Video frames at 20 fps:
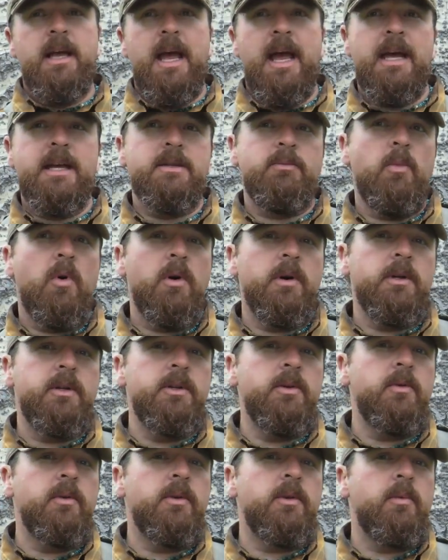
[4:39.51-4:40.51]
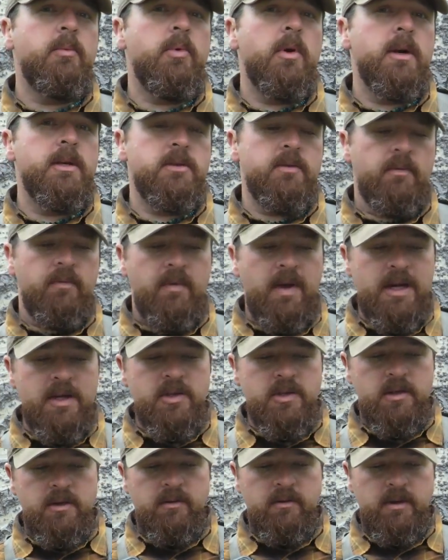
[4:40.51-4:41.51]
has more to do with the
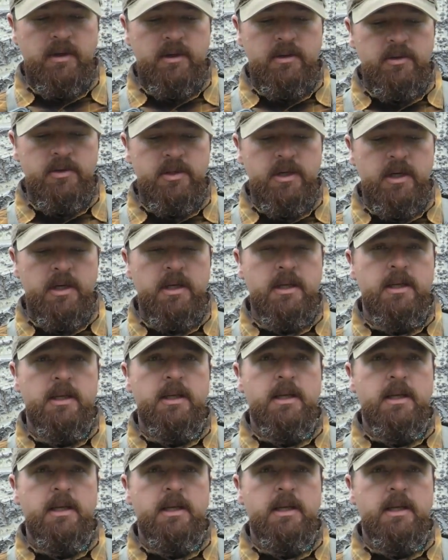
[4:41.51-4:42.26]
preservation of energy,